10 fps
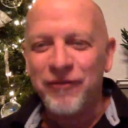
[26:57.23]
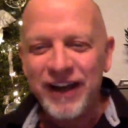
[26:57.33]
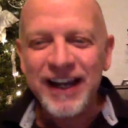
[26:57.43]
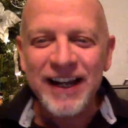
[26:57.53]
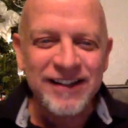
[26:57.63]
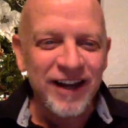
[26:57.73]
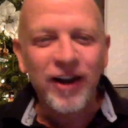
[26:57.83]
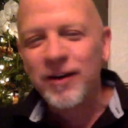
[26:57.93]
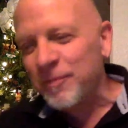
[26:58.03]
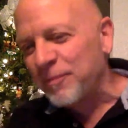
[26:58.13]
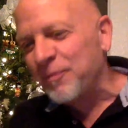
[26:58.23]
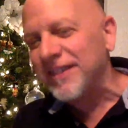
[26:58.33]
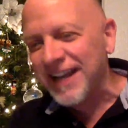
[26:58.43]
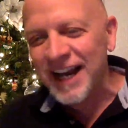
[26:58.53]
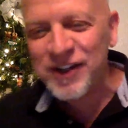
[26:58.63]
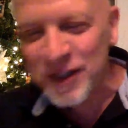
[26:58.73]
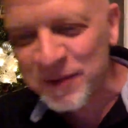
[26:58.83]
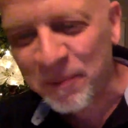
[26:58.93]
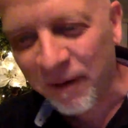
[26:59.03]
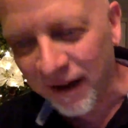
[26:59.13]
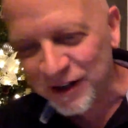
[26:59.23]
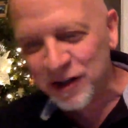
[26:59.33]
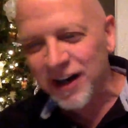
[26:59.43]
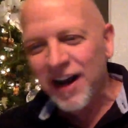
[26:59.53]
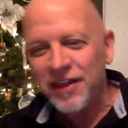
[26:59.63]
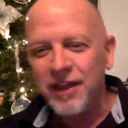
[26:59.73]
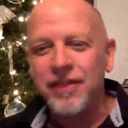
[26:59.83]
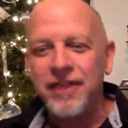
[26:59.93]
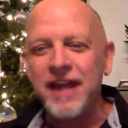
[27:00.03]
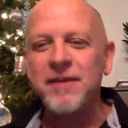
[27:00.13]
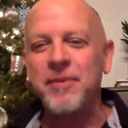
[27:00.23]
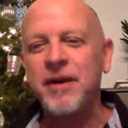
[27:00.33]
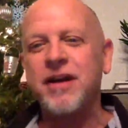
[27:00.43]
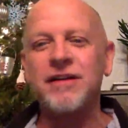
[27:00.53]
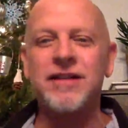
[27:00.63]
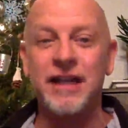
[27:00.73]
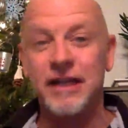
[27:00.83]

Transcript: Vegans are a pretentious bunch that think because they